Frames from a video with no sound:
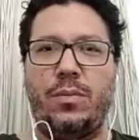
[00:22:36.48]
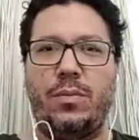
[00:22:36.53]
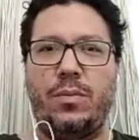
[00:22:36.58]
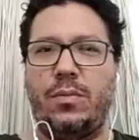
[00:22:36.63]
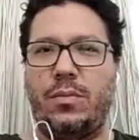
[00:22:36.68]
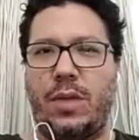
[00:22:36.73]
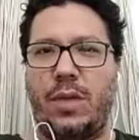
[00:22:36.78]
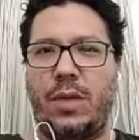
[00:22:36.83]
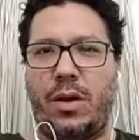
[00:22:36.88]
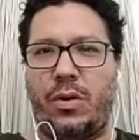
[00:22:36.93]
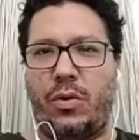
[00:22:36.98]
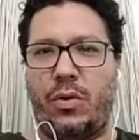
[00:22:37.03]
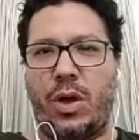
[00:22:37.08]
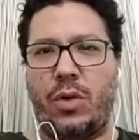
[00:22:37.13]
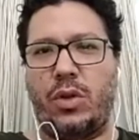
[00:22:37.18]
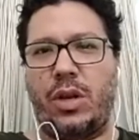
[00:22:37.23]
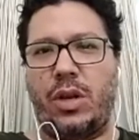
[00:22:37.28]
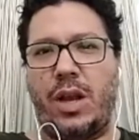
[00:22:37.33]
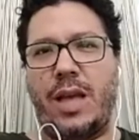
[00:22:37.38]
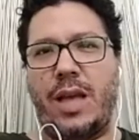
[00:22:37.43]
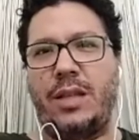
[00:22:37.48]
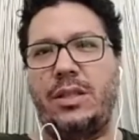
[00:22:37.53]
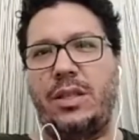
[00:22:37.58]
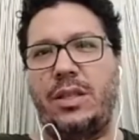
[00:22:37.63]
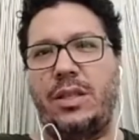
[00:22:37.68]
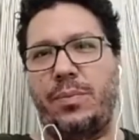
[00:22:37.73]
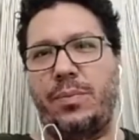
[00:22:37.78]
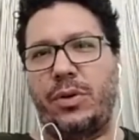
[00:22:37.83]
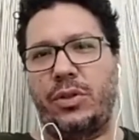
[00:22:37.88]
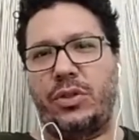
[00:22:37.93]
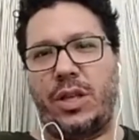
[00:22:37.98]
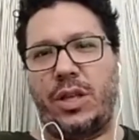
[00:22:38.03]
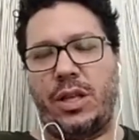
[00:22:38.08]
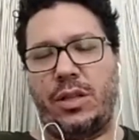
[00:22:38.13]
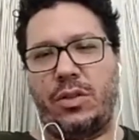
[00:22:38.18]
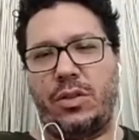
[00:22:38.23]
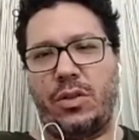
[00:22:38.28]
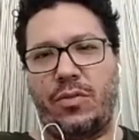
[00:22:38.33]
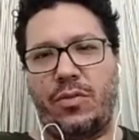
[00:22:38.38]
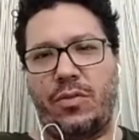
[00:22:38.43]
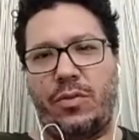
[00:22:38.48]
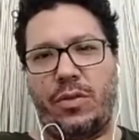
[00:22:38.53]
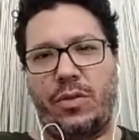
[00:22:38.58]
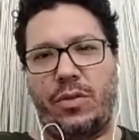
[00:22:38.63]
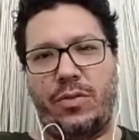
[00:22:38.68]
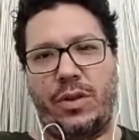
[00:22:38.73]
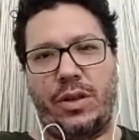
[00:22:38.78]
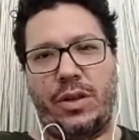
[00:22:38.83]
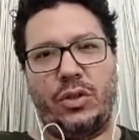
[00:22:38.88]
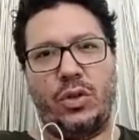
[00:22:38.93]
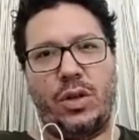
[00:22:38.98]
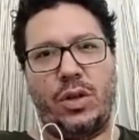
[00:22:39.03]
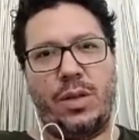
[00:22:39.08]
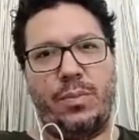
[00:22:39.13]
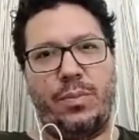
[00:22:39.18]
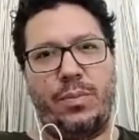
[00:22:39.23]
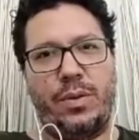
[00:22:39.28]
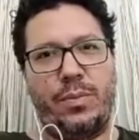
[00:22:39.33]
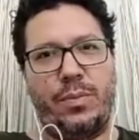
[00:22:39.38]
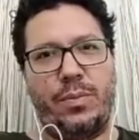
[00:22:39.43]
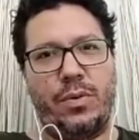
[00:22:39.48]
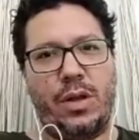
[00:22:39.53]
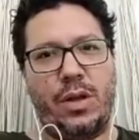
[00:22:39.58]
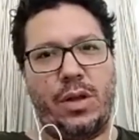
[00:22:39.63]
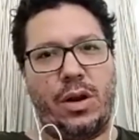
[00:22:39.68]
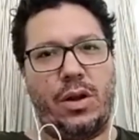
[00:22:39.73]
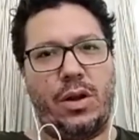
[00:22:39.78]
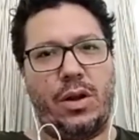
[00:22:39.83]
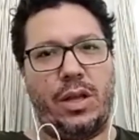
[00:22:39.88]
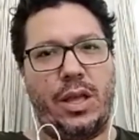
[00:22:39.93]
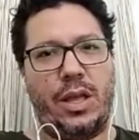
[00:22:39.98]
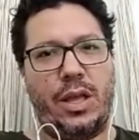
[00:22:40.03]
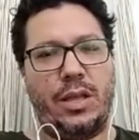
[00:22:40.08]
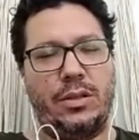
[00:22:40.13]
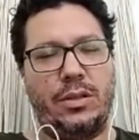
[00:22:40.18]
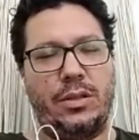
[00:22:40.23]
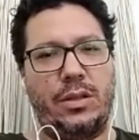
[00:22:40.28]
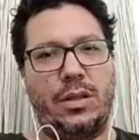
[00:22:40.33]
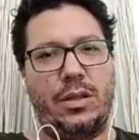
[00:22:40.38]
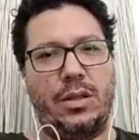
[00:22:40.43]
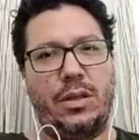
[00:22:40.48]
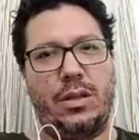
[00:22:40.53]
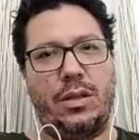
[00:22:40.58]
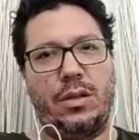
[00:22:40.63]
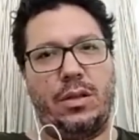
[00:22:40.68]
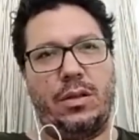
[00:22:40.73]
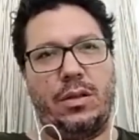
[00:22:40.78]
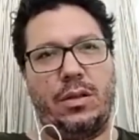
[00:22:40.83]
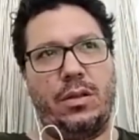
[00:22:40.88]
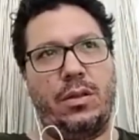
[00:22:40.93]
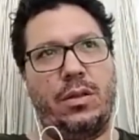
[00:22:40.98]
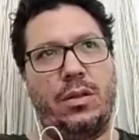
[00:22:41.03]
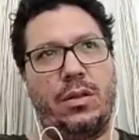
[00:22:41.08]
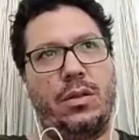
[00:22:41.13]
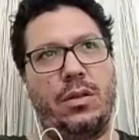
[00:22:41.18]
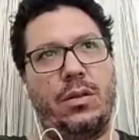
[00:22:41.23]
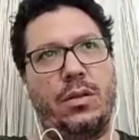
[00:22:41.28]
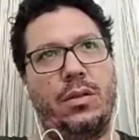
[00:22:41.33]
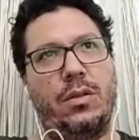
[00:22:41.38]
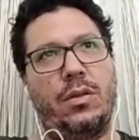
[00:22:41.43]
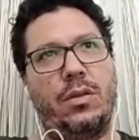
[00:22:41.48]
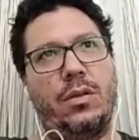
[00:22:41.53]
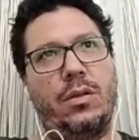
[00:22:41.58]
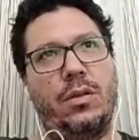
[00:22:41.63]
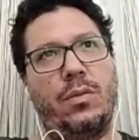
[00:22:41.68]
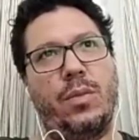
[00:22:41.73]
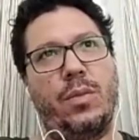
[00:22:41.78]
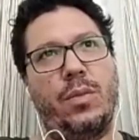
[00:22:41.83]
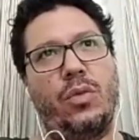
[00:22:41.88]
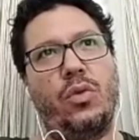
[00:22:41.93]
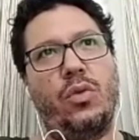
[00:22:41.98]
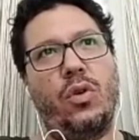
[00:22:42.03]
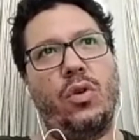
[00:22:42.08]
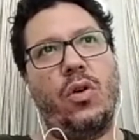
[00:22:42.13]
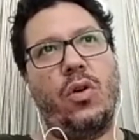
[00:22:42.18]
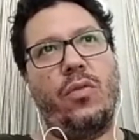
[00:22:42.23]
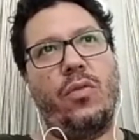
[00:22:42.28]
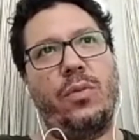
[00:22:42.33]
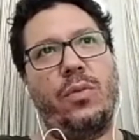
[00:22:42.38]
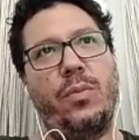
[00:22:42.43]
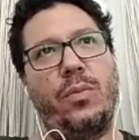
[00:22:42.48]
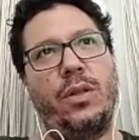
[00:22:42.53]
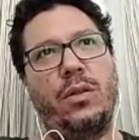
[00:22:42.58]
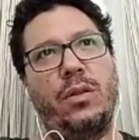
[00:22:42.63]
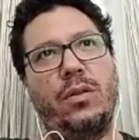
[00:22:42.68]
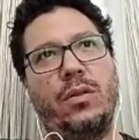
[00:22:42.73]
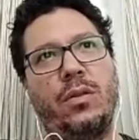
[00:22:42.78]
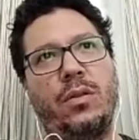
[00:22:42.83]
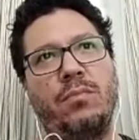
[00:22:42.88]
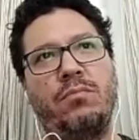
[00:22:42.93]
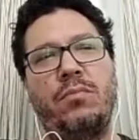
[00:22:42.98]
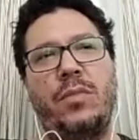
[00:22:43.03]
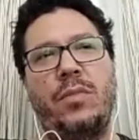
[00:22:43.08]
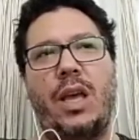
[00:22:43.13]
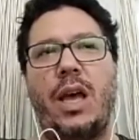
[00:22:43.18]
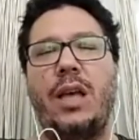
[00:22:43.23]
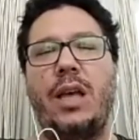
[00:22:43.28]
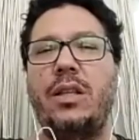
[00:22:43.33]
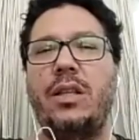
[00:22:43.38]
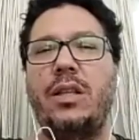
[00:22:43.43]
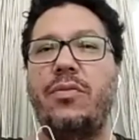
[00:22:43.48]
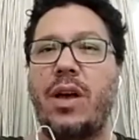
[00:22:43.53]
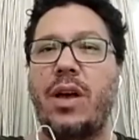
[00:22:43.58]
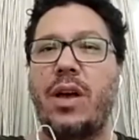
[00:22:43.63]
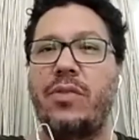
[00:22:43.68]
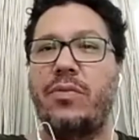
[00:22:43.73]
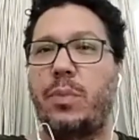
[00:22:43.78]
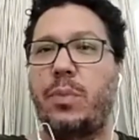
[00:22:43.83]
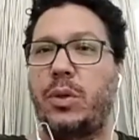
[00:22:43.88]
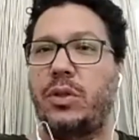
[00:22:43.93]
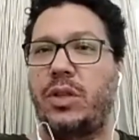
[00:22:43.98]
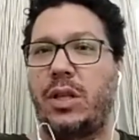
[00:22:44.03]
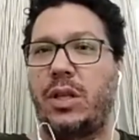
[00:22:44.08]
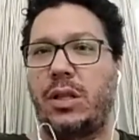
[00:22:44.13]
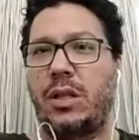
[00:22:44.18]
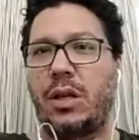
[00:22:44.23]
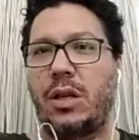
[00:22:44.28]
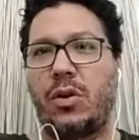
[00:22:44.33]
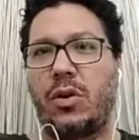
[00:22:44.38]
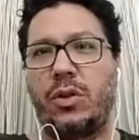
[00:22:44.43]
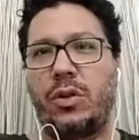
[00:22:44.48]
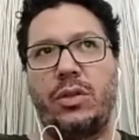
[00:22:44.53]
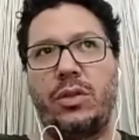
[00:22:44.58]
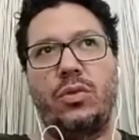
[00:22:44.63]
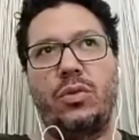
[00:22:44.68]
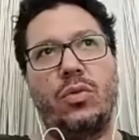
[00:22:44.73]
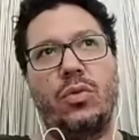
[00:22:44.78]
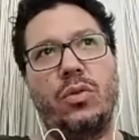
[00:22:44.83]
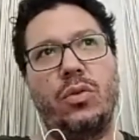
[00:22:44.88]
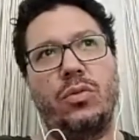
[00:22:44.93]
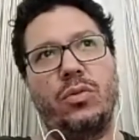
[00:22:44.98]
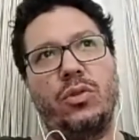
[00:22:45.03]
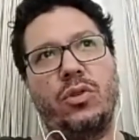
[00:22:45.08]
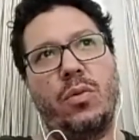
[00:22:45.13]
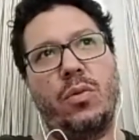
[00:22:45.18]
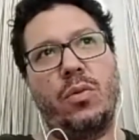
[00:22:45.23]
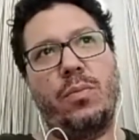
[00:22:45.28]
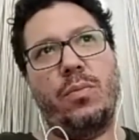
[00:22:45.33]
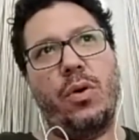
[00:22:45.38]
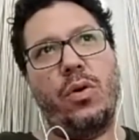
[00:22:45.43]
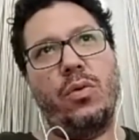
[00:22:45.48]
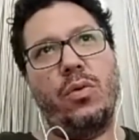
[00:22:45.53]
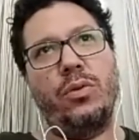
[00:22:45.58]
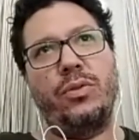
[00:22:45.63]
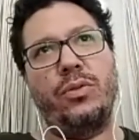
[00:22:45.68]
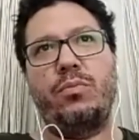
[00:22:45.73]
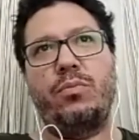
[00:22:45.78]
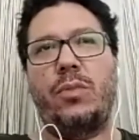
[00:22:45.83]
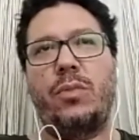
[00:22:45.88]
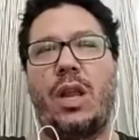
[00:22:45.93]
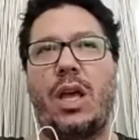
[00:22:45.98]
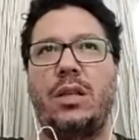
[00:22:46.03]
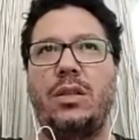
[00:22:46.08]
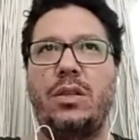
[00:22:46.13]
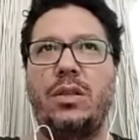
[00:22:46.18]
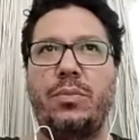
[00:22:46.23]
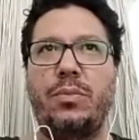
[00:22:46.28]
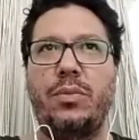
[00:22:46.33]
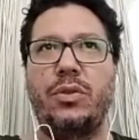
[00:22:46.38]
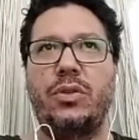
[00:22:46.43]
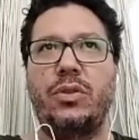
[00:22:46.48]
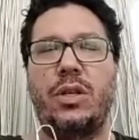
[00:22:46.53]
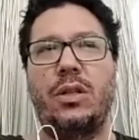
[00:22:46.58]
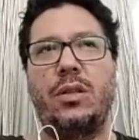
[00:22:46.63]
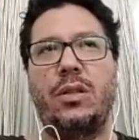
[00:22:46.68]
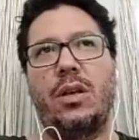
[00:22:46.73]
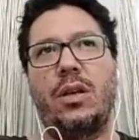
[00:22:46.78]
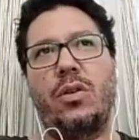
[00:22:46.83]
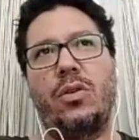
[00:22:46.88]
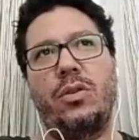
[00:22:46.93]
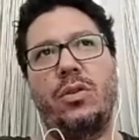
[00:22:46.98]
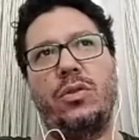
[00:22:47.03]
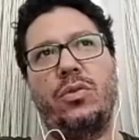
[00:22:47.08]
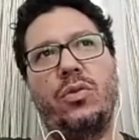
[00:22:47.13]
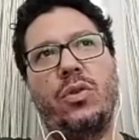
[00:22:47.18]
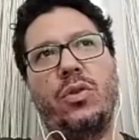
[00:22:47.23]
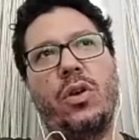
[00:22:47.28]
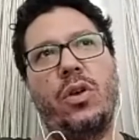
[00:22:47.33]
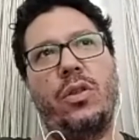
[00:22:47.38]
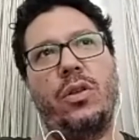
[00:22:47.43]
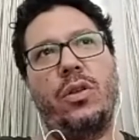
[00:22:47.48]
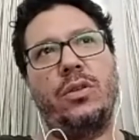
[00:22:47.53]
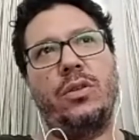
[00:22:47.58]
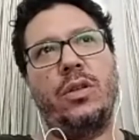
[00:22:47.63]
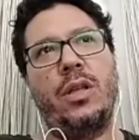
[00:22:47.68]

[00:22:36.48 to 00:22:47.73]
around 90% of the Venezuelan people are against the Maduro government. 85% according to some polls, 90% according to others.